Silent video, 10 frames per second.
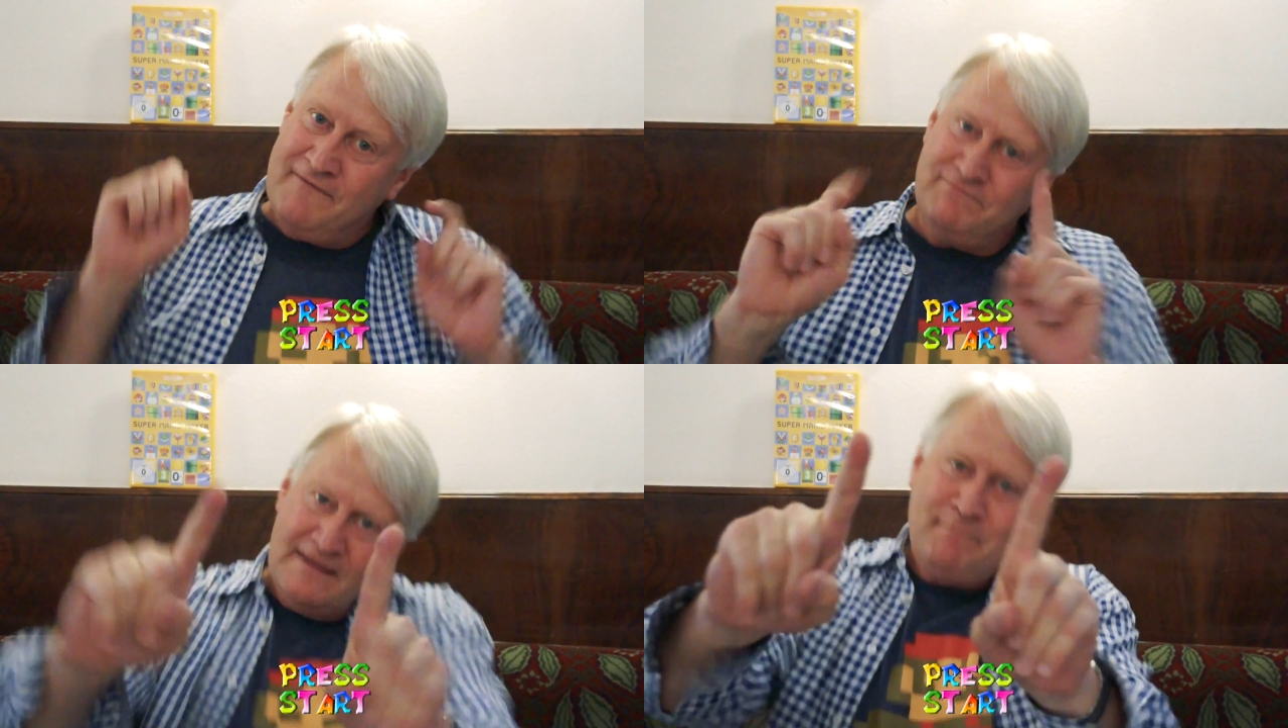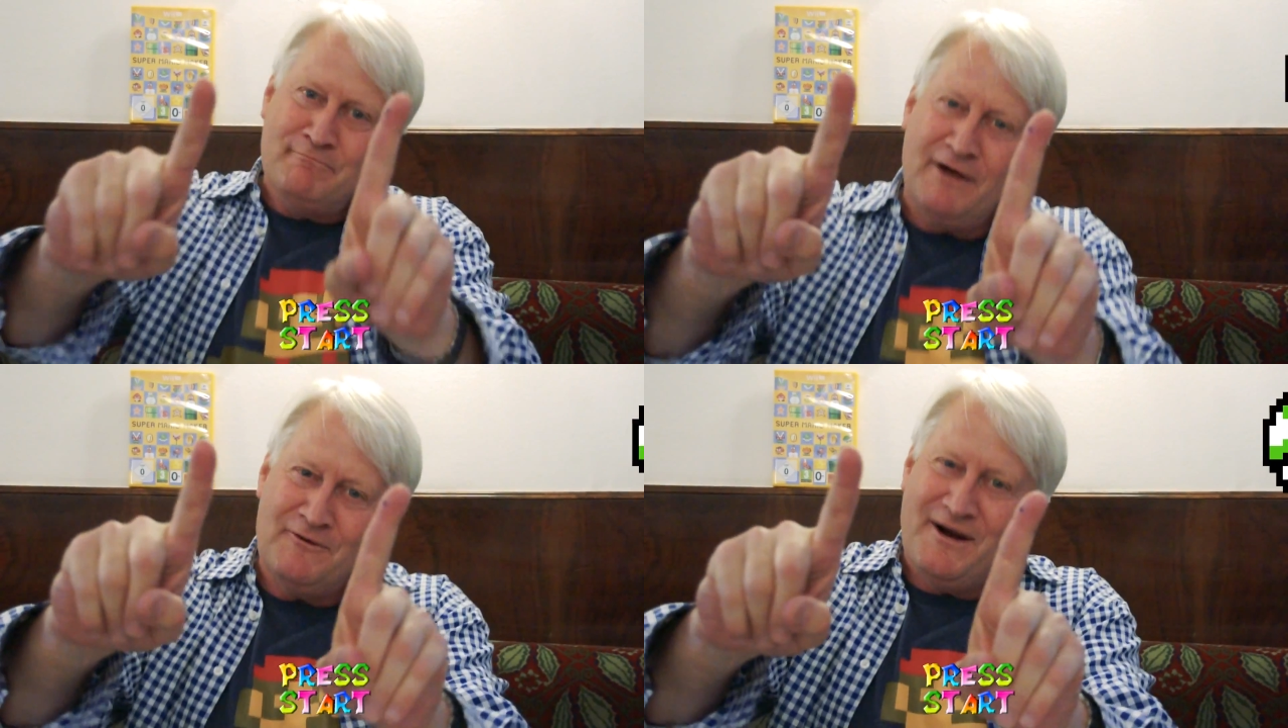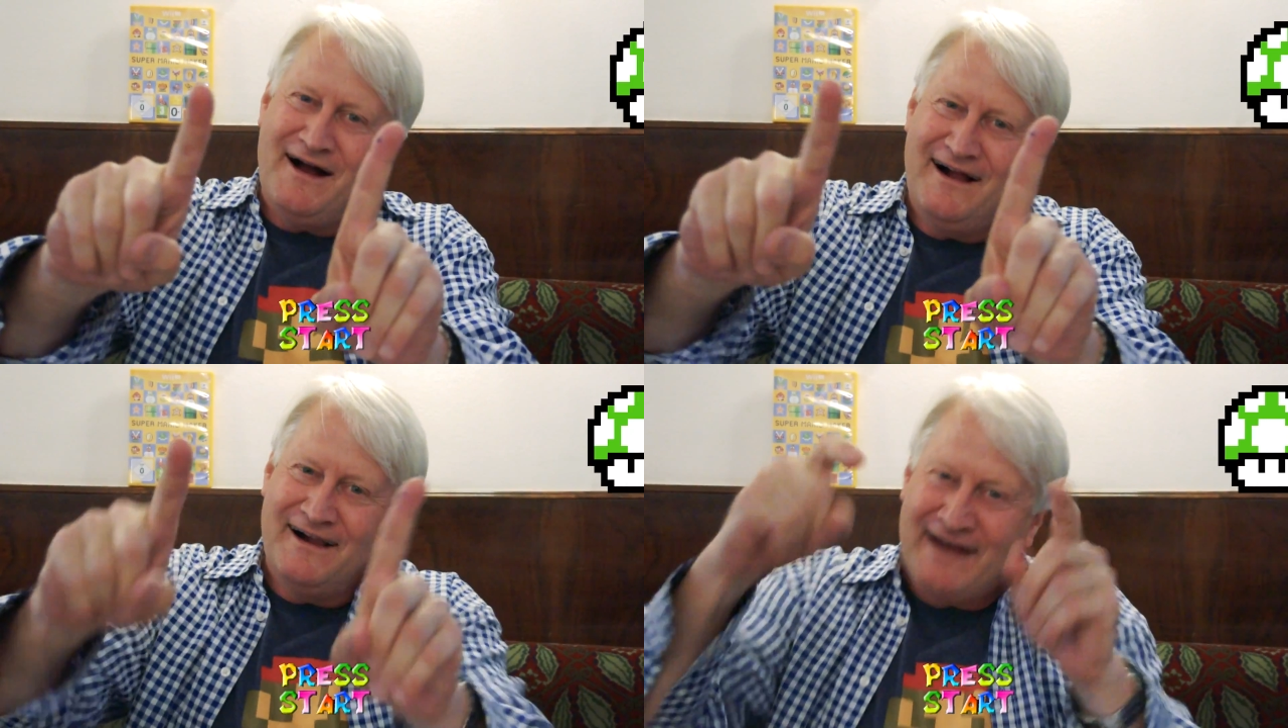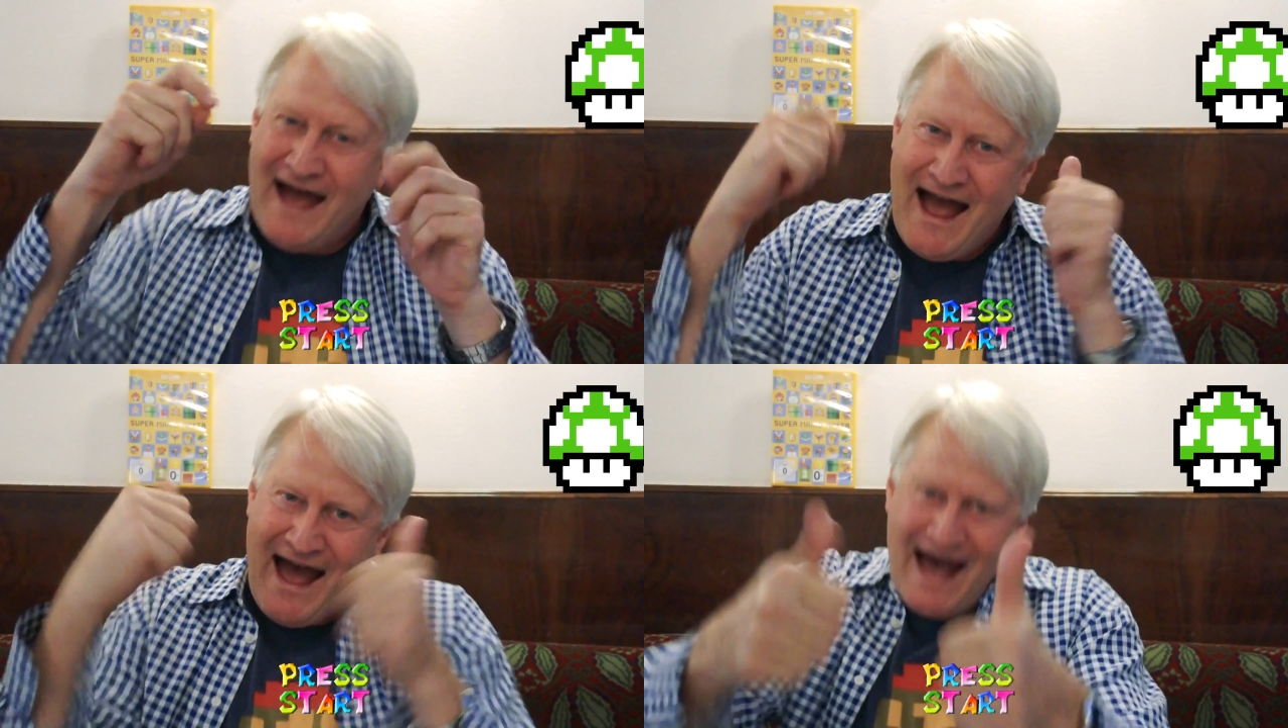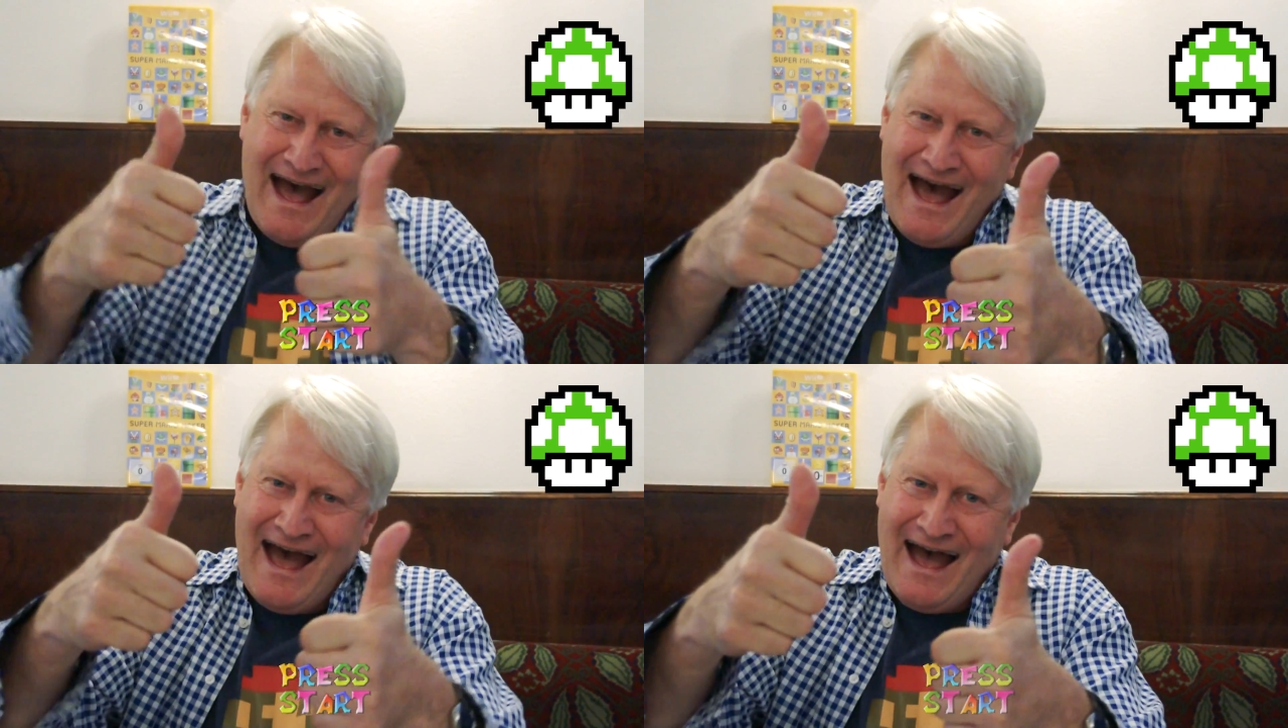number one. Ha
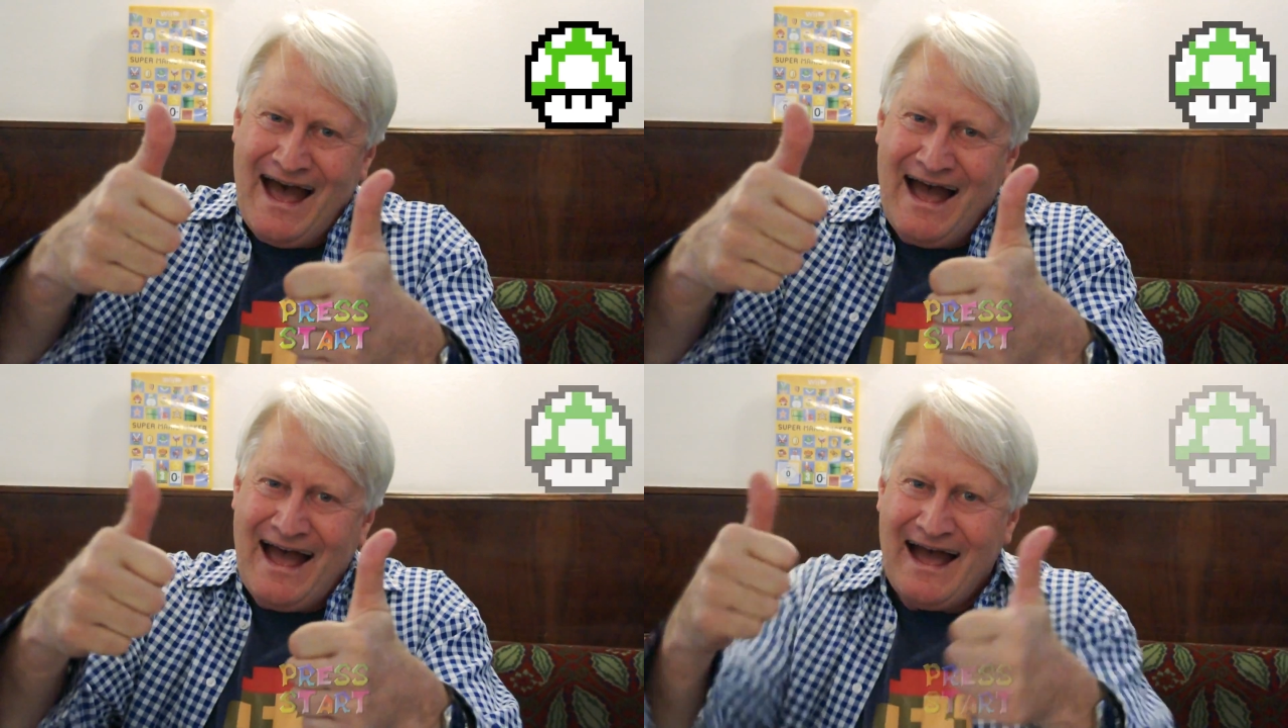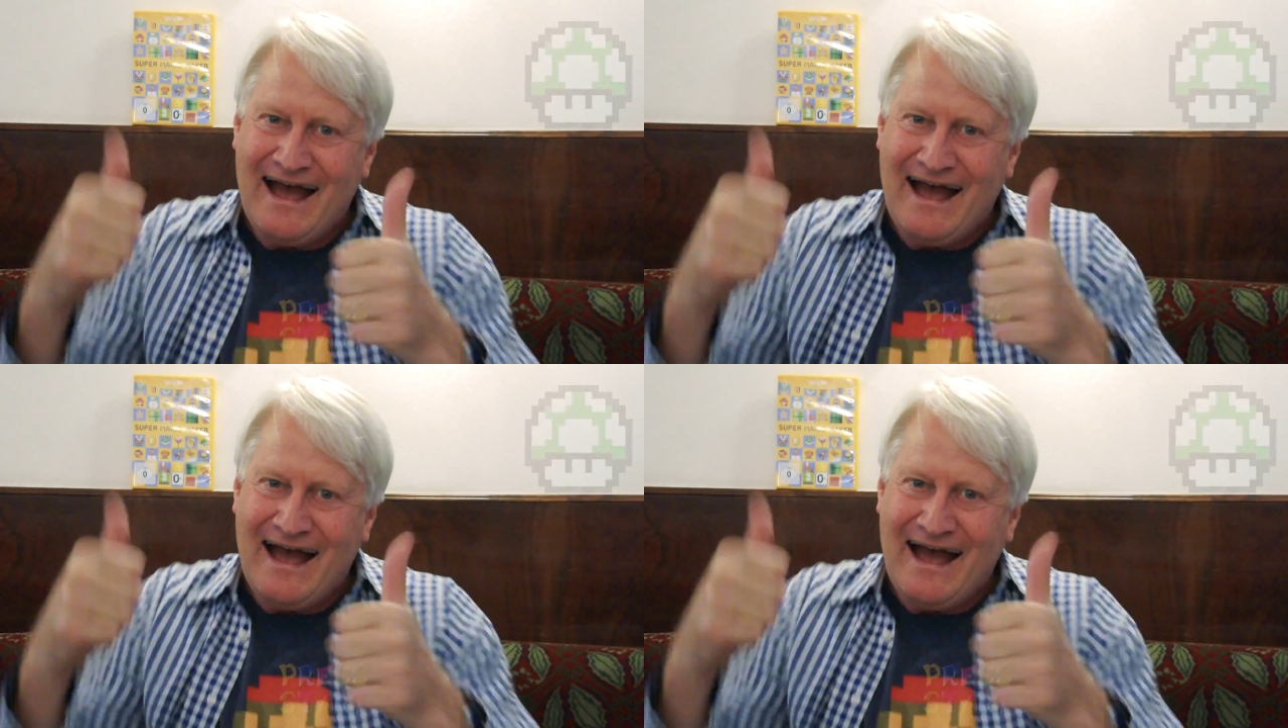ha!